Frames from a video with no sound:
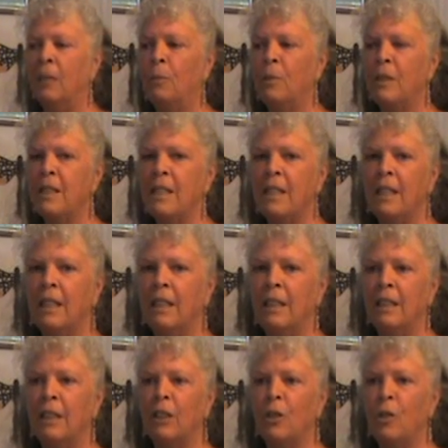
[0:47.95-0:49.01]
was
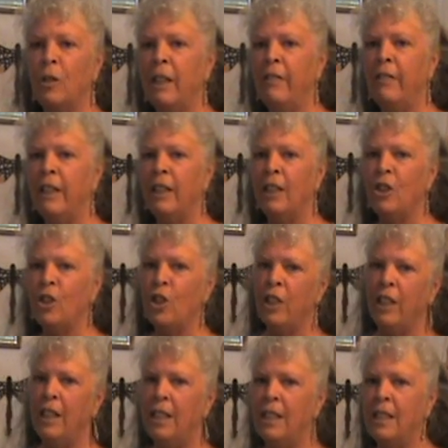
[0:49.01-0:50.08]
still craving
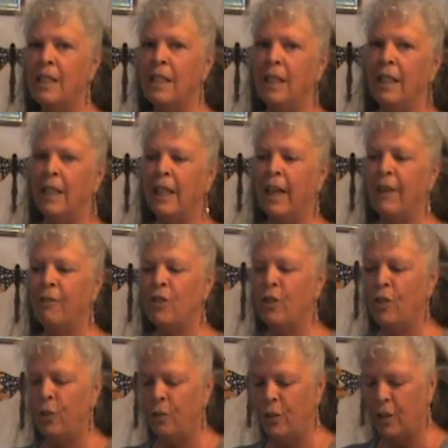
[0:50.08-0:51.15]
cheese in the
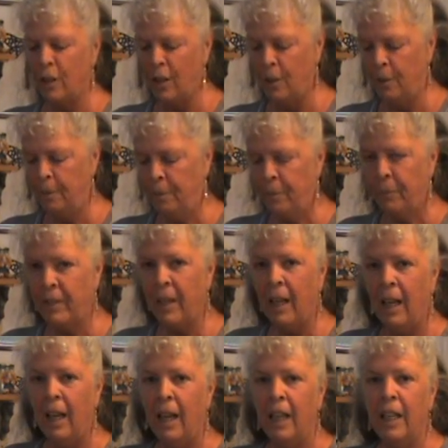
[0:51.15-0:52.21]
afternoon. So
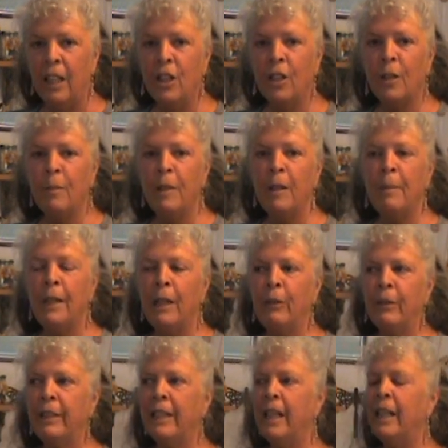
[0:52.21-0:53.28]
it took me
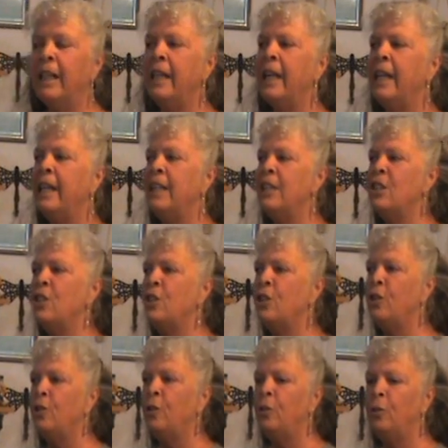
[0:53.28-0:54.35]
about 10 days
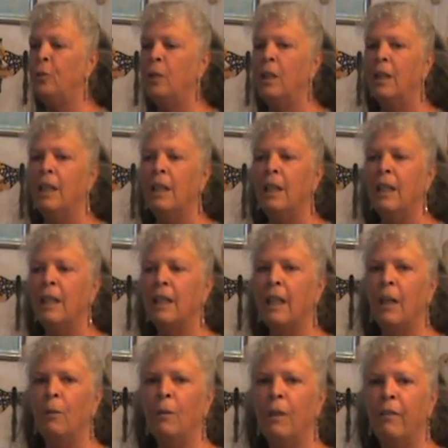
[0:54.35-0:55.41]
to
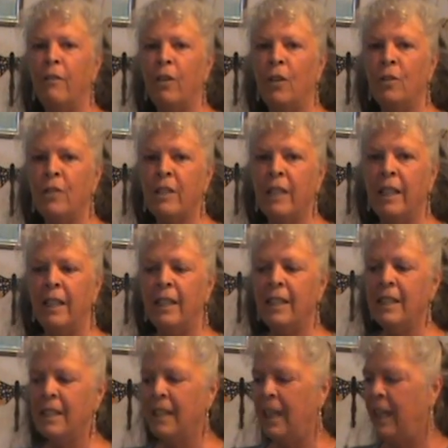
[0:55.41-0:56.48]
get rid of those
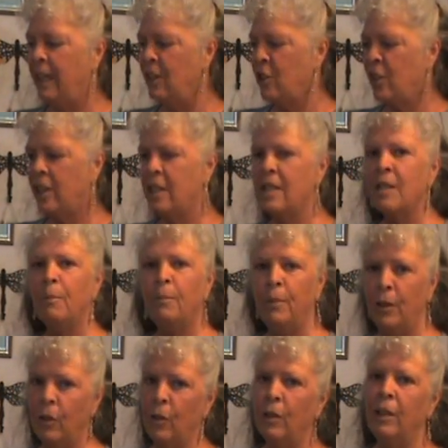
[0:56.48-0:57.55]
things and just
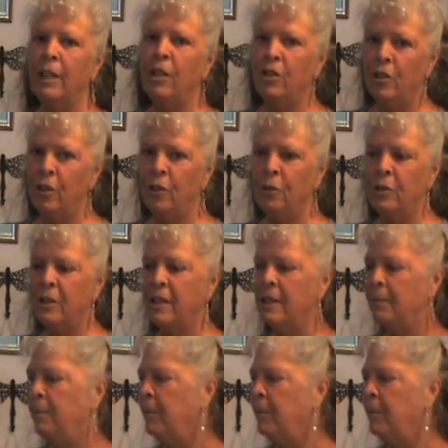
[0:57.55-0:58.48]
purely juice.